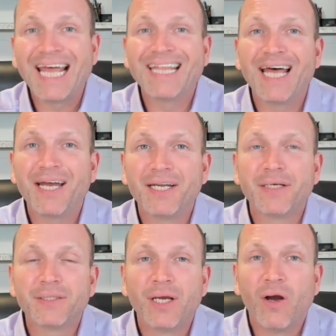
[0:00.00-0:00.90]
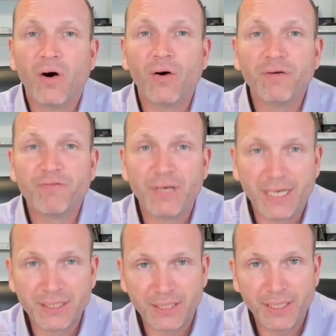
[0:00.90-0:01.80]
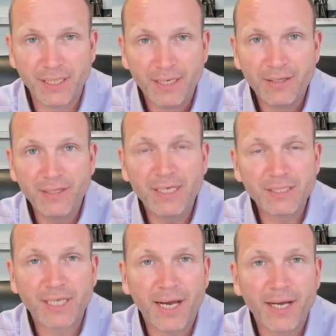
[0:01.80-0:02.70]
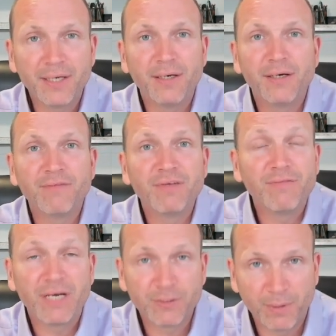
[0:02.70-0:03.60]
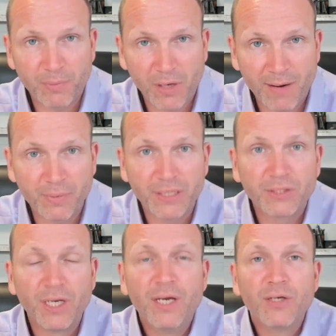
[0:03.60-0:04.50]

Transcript: and that is on financing these kind of investment properties.